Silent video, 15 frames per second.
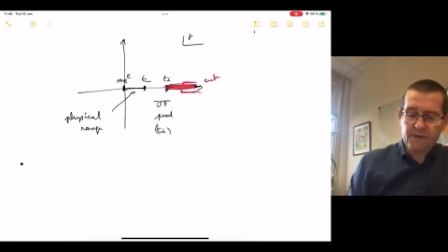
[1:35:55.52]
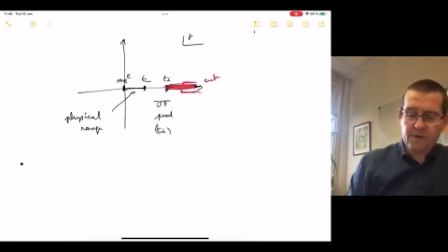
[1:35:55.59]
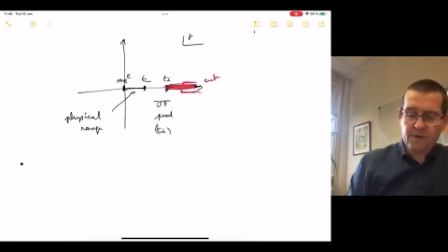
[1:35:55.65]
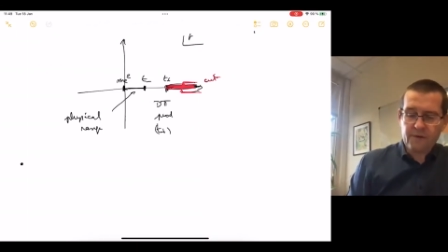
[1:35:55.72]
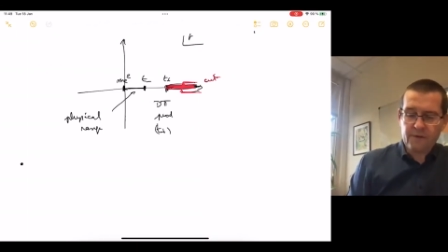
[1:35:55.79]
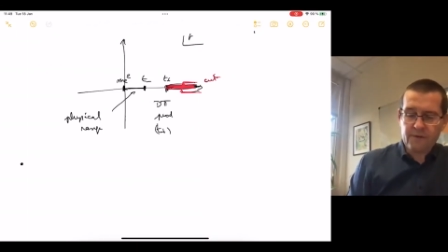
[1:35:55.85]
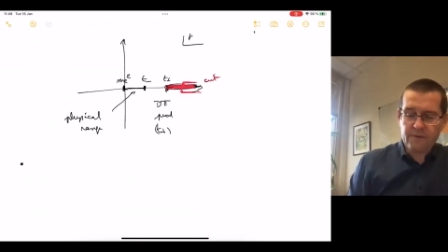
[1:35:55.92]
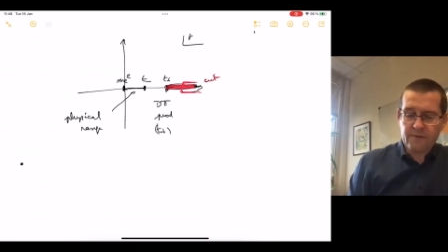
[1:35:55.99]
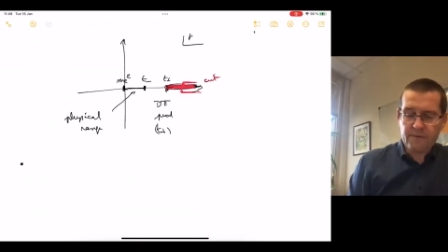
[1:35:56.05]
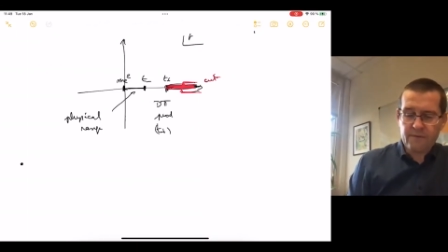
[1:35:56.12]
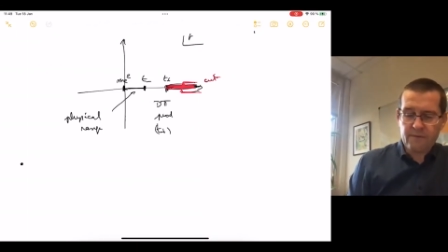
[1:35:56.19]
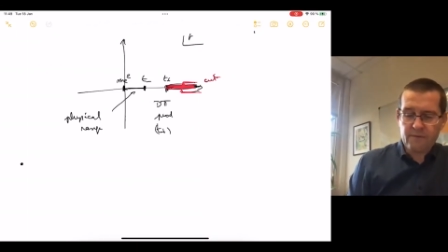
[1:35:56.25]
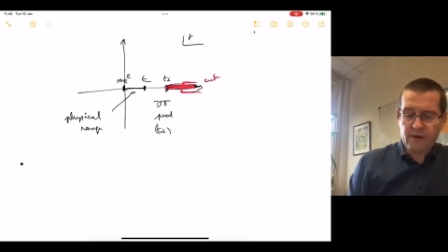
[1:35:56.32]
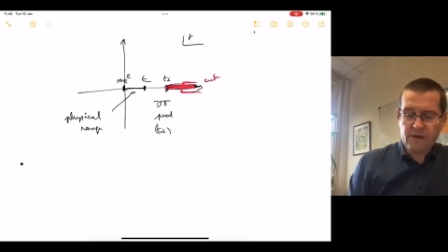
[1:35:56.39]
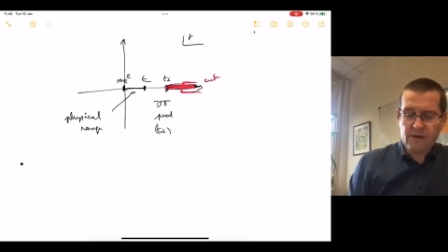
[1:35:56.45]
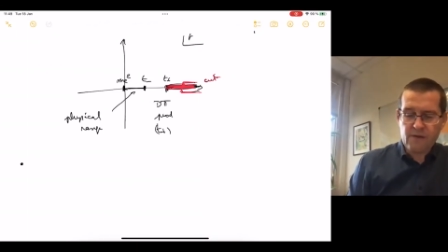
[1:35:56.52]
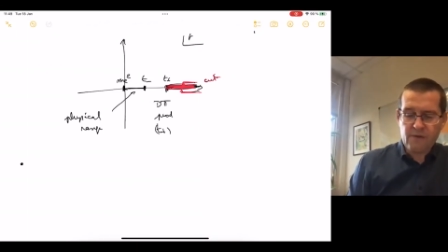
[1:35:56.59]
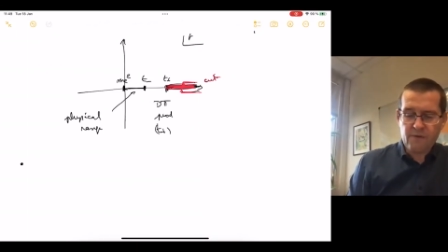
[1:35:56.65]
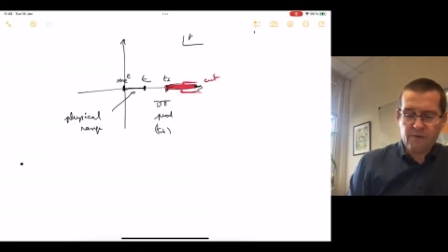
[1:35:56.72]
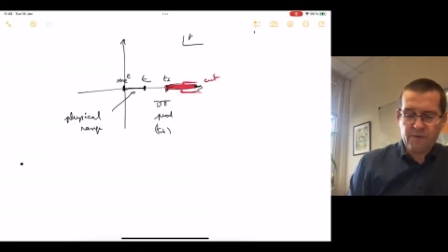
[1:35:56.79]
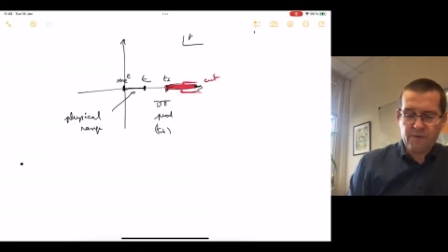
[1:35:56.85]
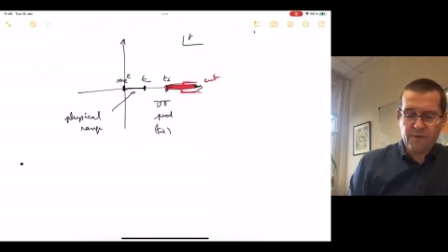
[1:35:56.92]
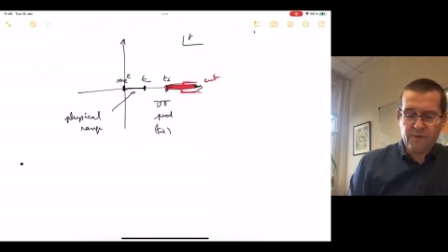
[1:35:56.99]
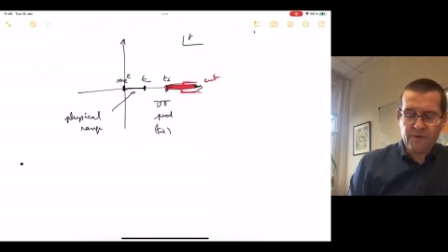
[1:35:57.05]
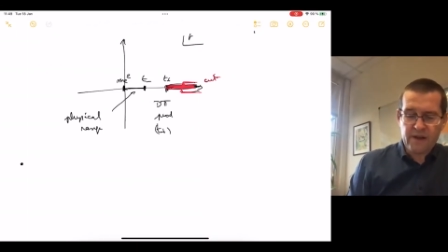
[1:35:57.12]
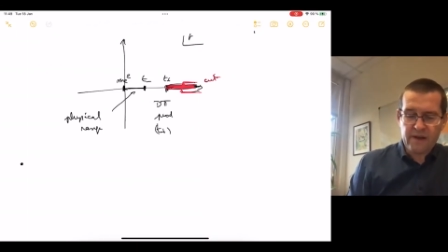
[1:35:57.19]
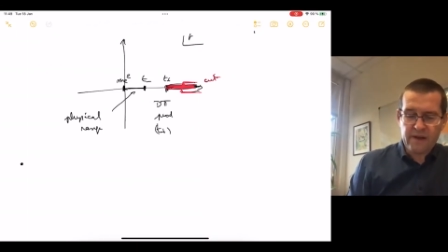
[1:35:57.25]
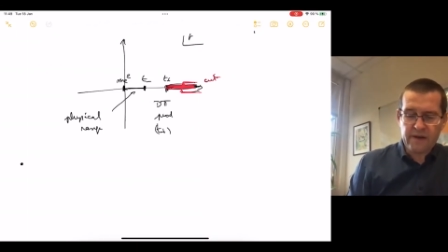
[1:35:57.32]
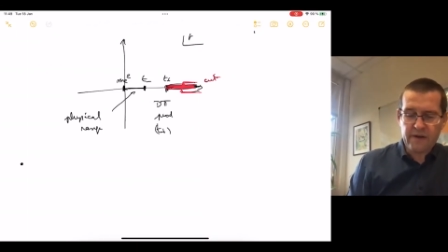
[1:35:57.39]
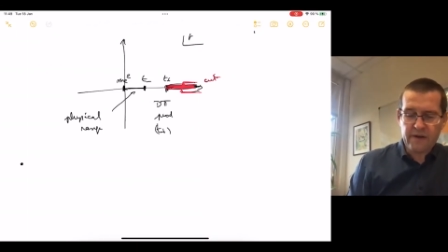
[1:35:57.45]
And so
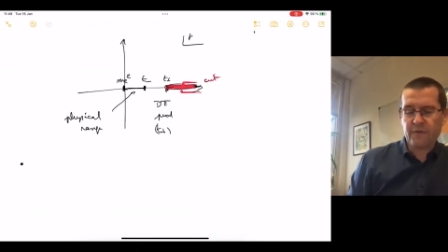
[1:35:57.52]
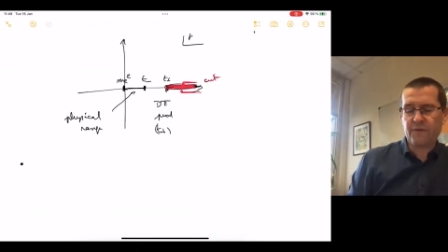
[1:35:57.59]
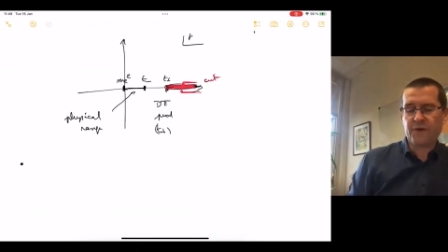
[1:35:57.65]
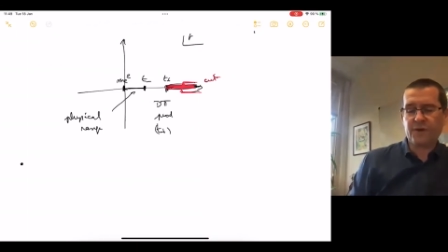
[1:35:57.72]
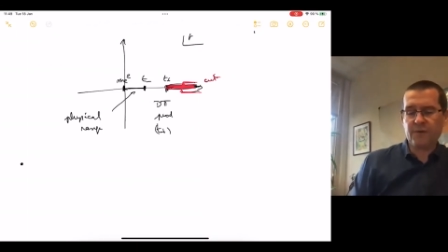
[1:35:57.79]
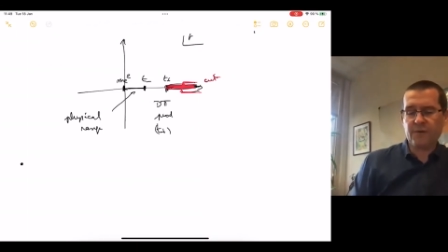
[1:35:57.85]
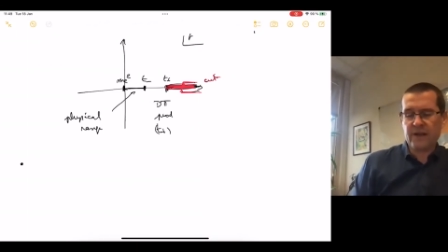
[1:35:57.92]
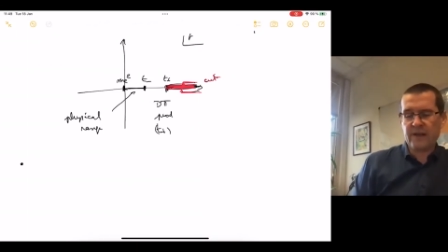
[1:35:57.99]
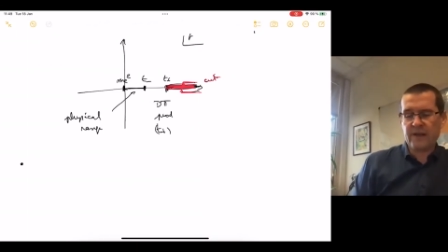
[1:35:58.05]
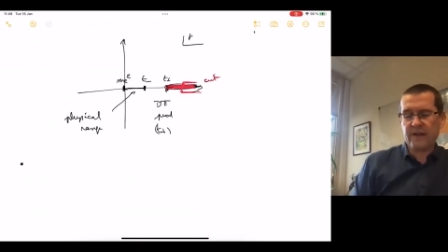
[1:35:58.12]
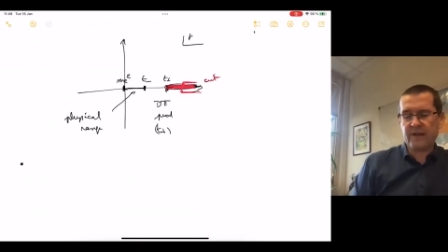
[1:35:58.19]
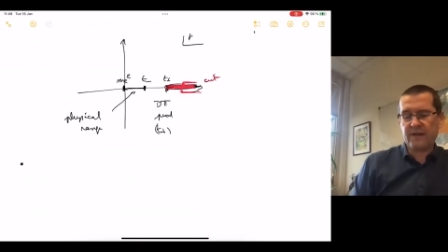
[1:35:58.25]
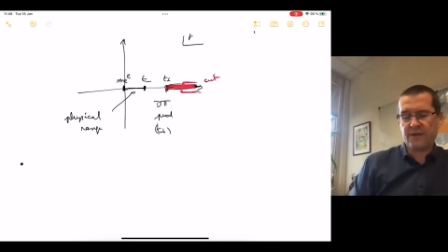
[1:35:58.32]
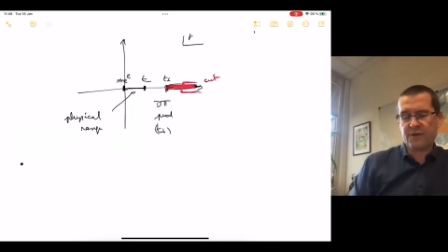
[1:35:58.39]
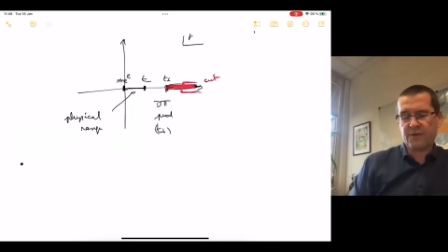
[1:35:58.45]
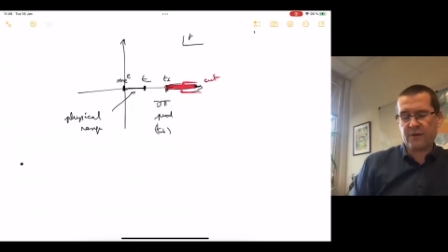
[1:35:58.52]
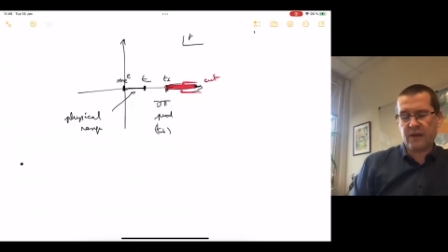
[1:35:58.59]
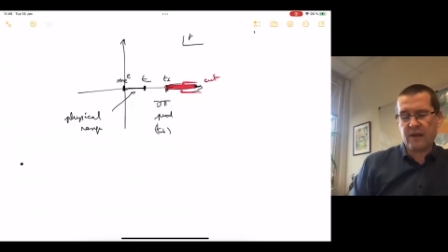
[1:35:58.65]
when you think of